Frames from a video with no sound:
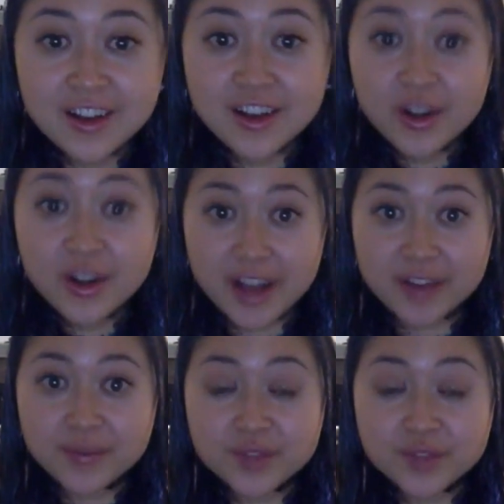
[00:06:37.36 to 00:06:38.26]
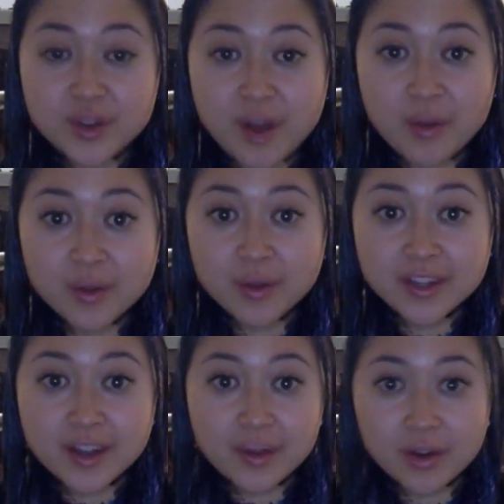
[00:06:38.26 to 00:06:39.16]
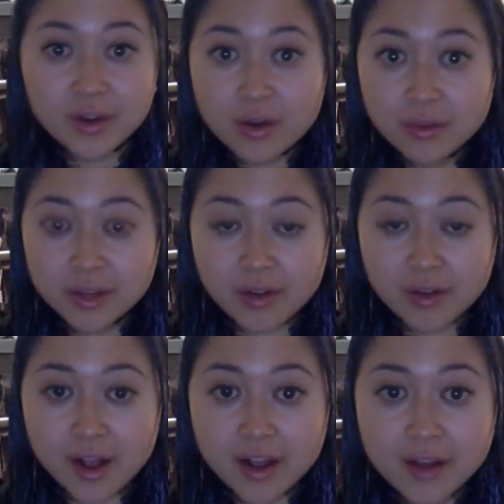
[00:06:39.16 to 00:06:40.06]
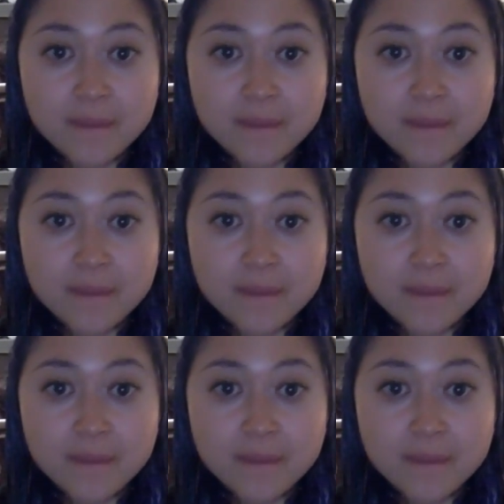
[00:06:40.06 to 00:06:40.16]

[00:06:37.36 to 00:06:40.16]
Okay, so I won't say that went horribly awry,